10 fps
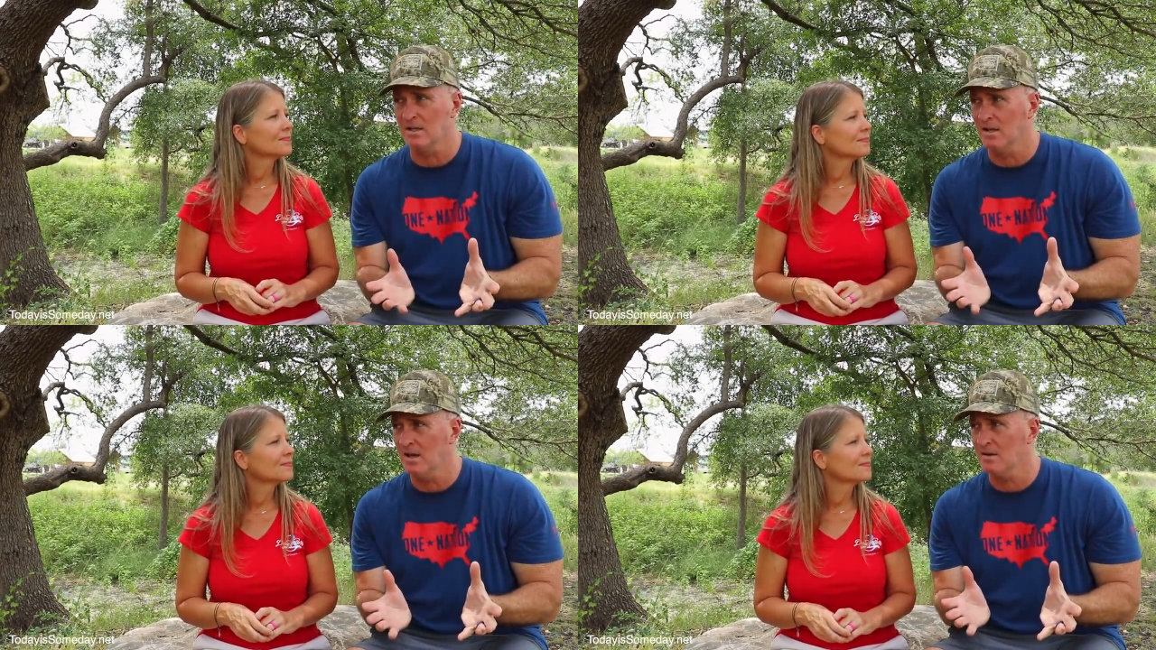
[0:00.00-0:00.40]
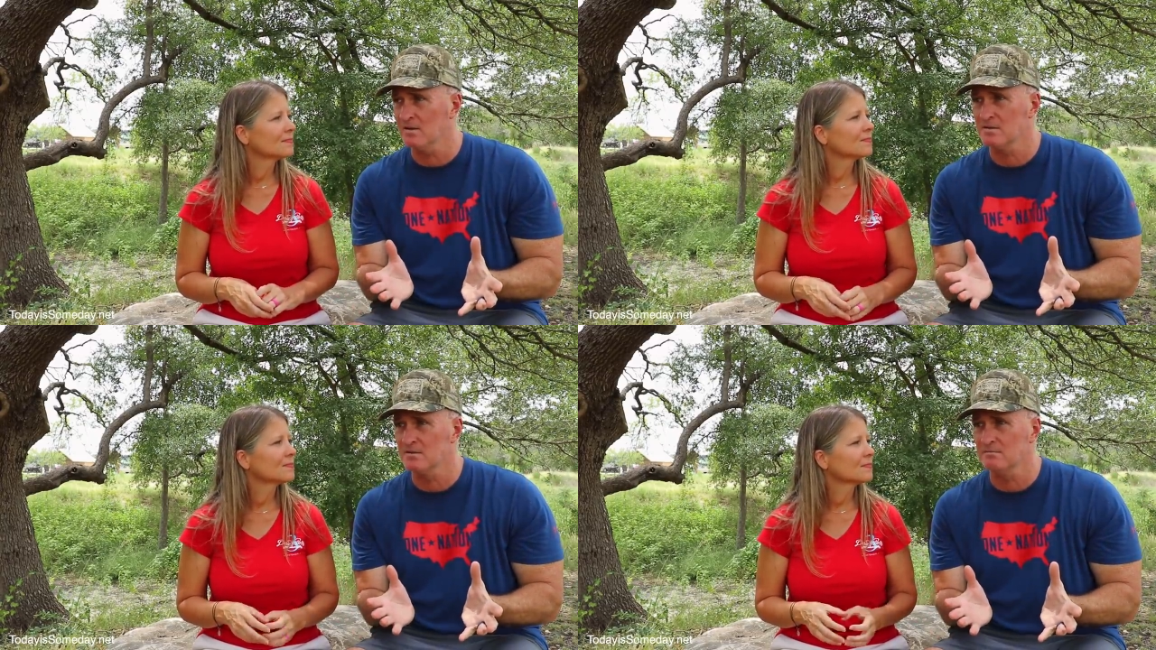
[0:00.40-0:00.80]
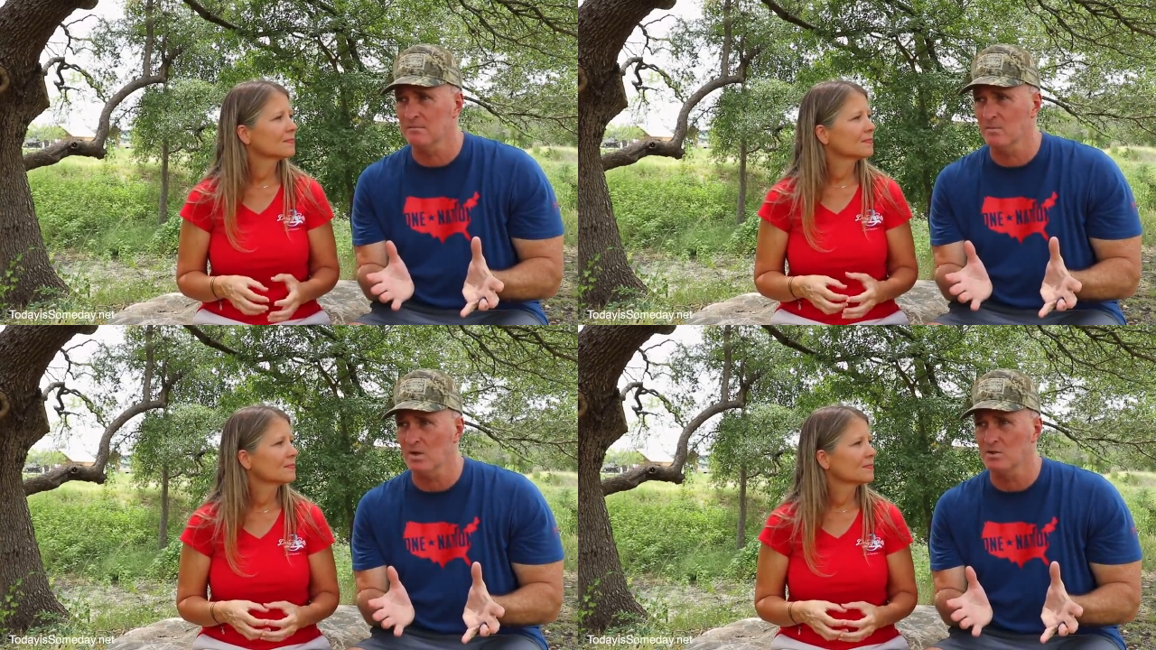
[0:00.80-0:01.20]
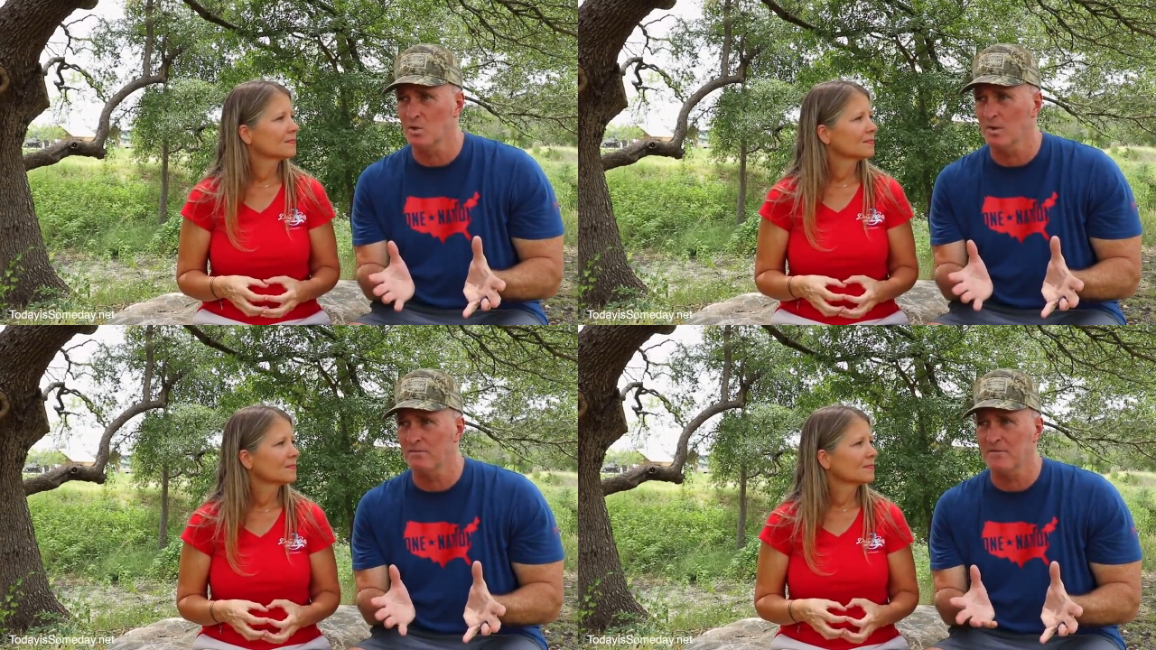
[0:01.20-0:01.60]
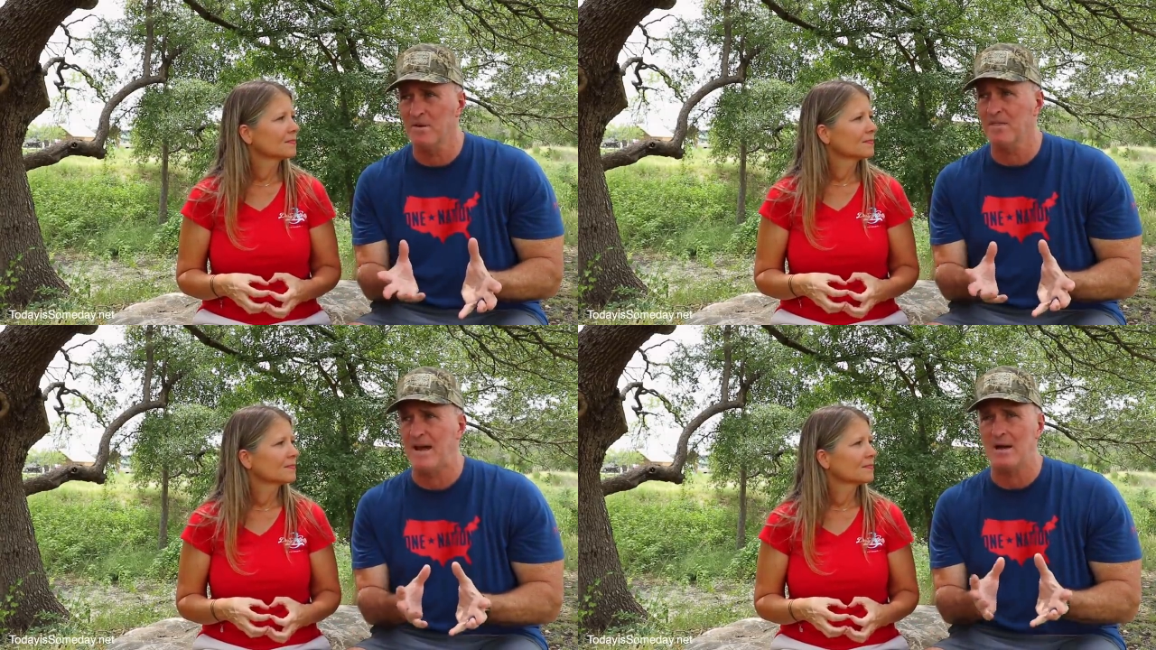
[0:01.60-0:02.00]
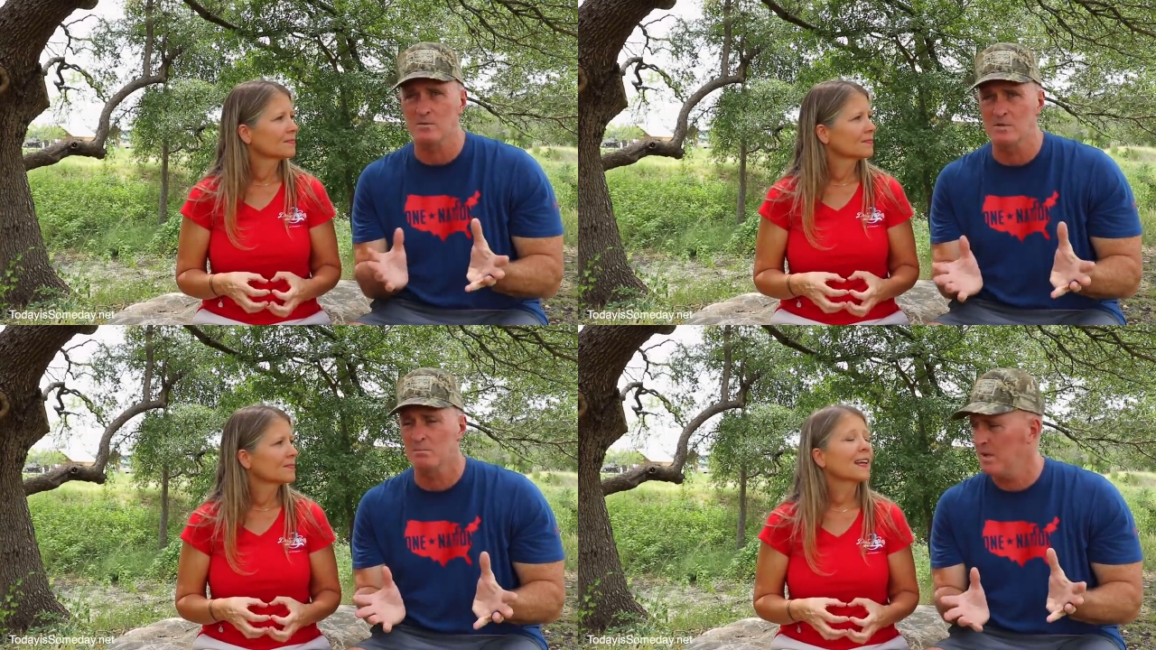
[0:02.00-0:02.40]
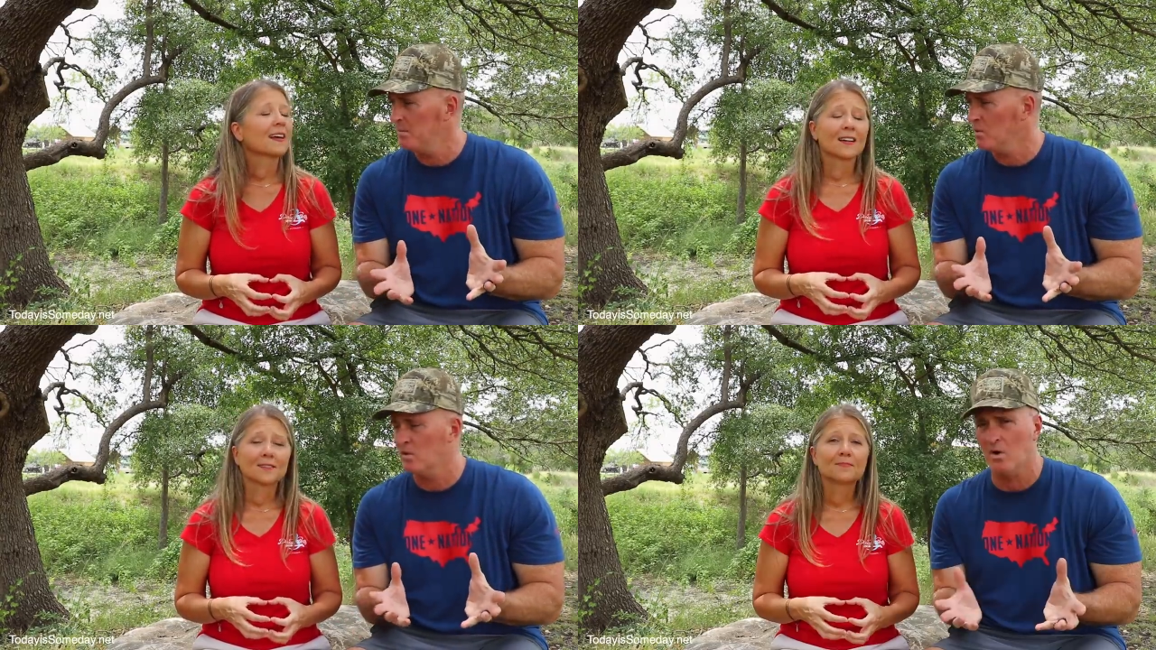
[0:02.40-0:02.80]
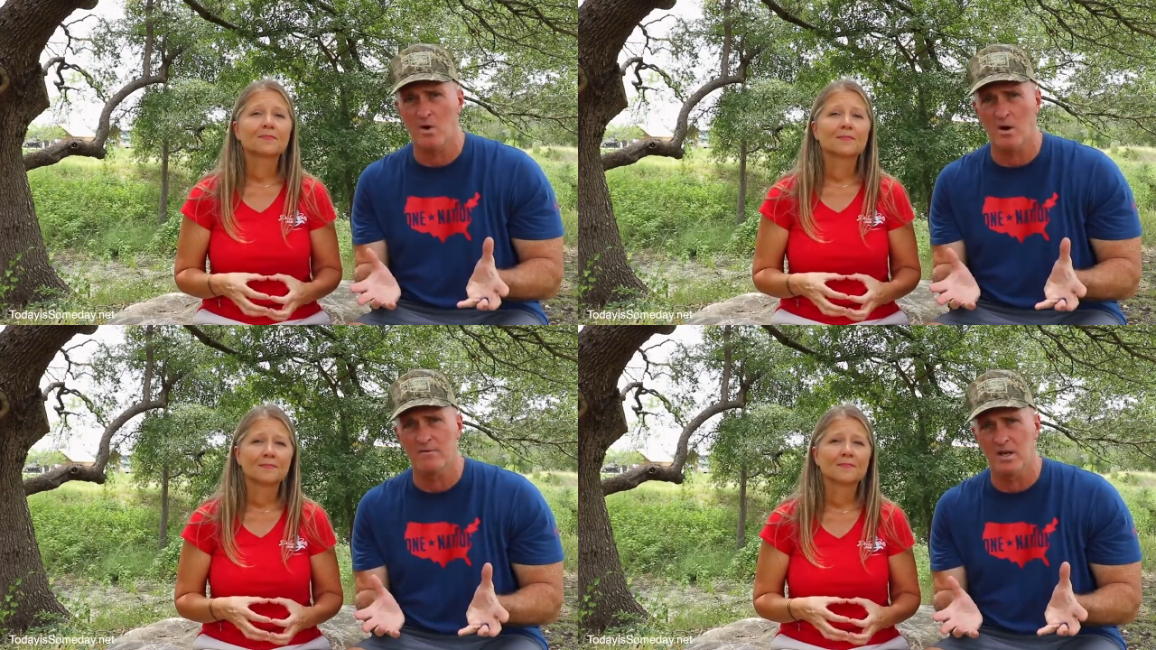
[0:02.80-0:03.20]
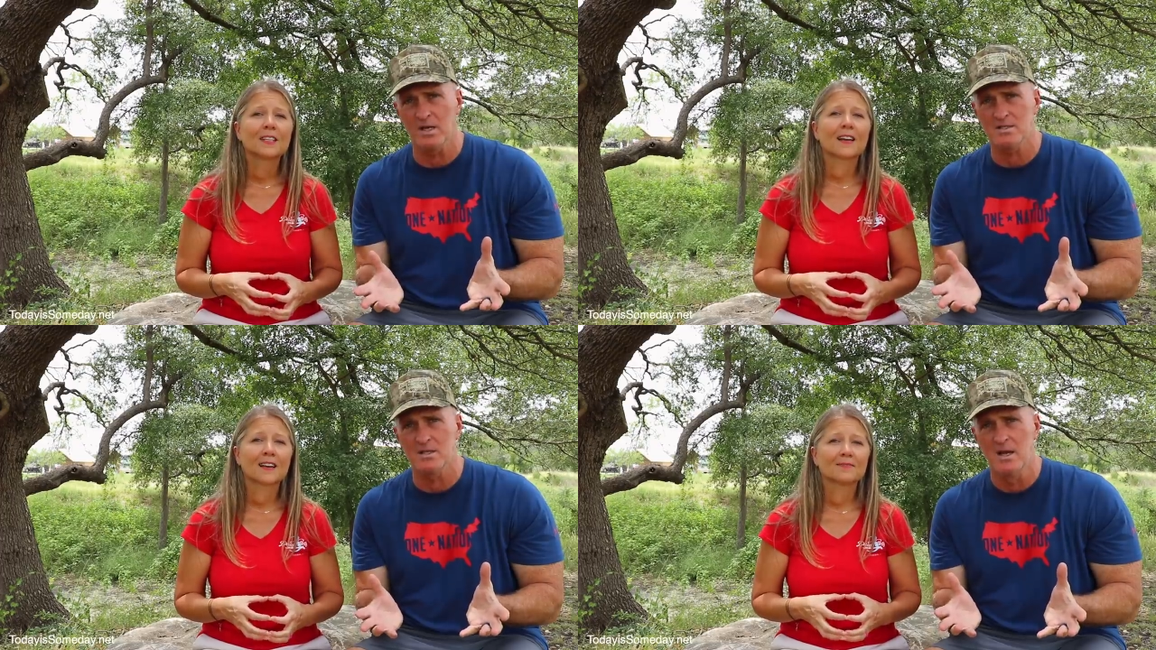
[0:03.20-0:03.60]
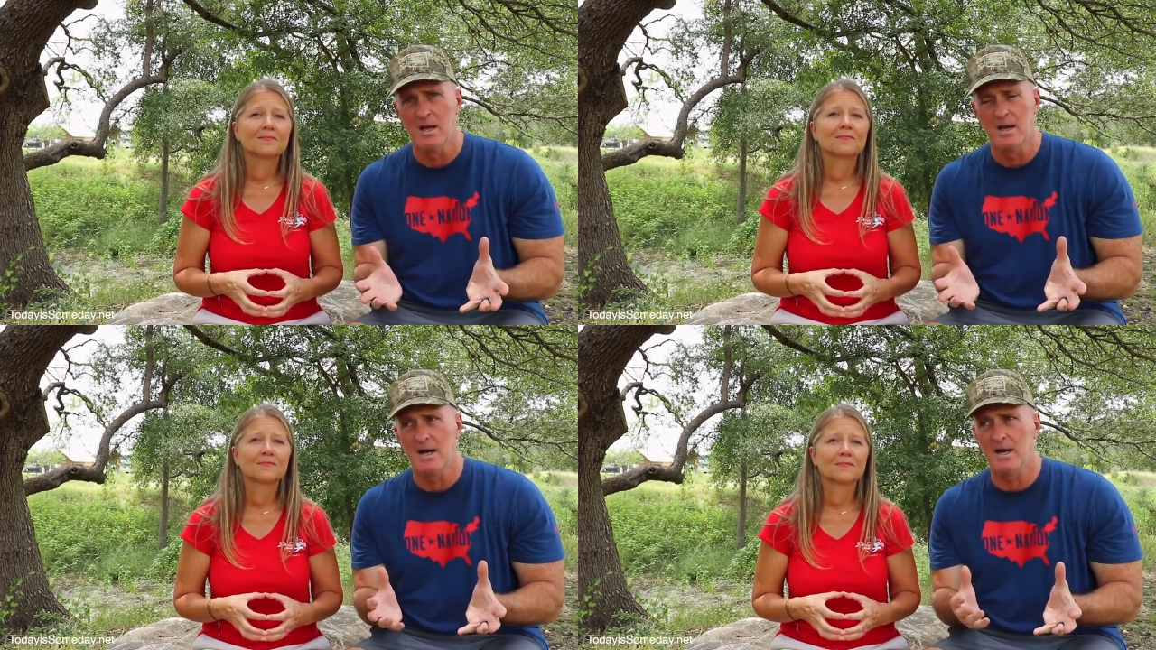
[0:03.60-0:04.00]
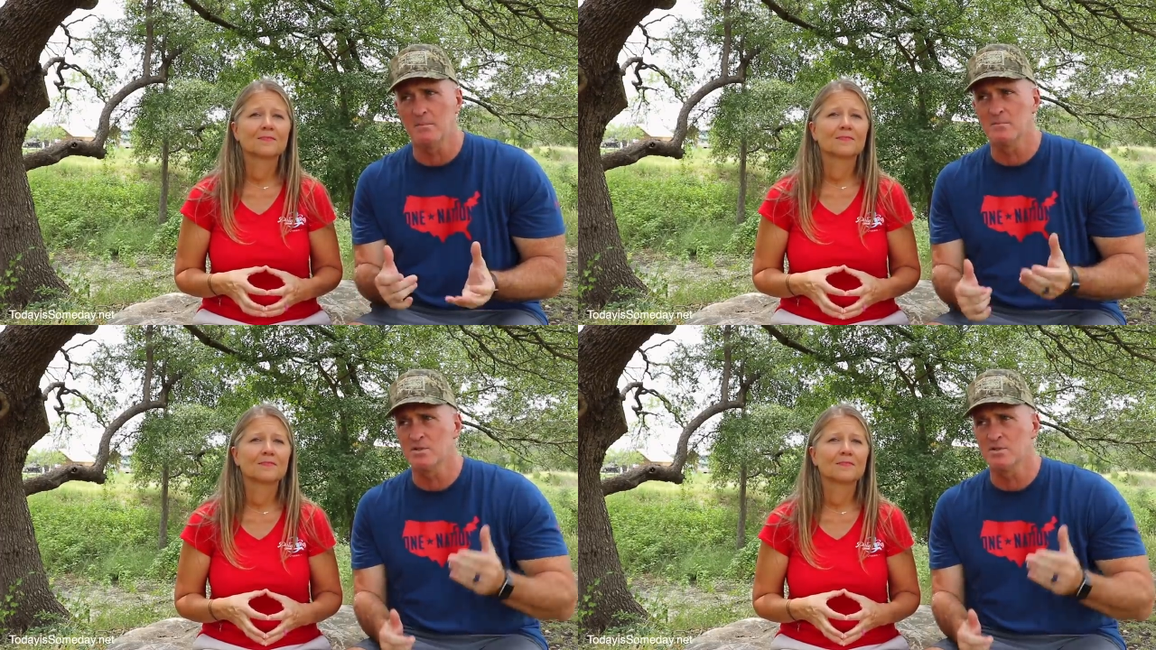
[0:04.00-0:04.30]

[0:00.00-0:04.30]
Speaker 1: and there's what 250,000 people yeah. on RVillage. Yeah. Um,